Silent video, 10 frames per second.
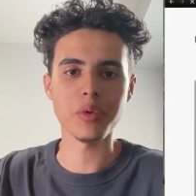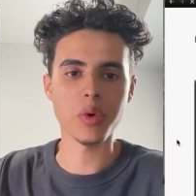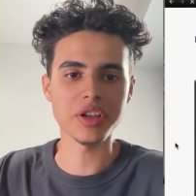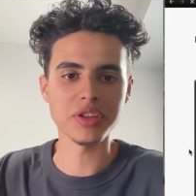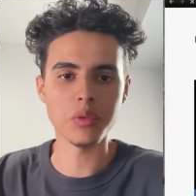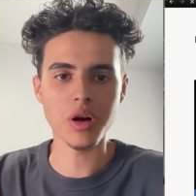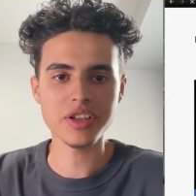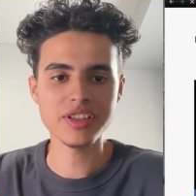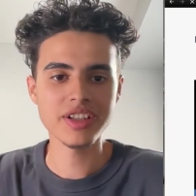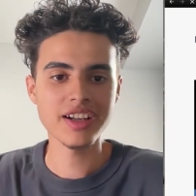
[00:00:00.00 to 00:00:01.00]
want you to
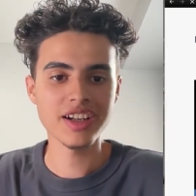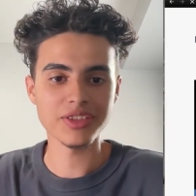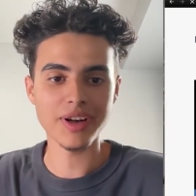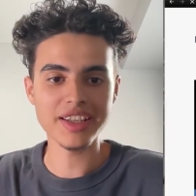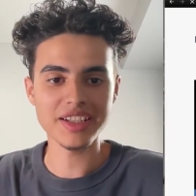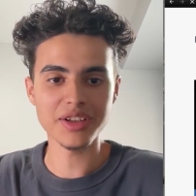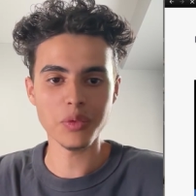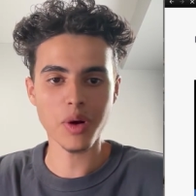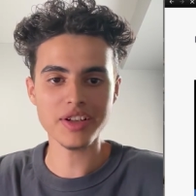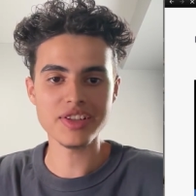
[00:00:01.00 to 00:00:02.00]
watch. Right here,
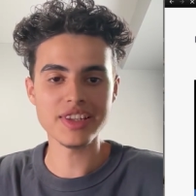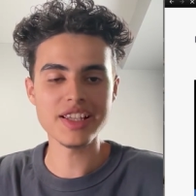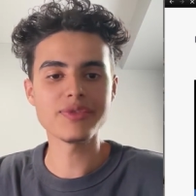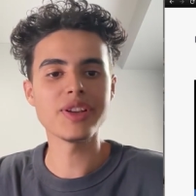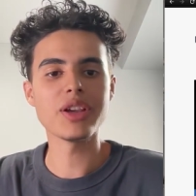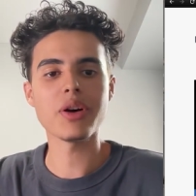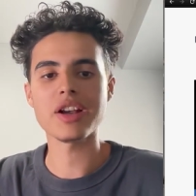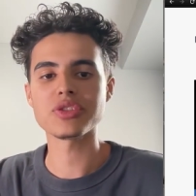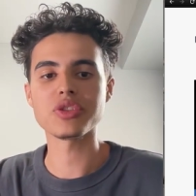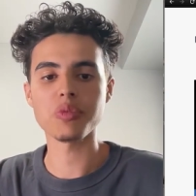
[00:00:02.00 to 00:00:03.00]
watch this video. I show you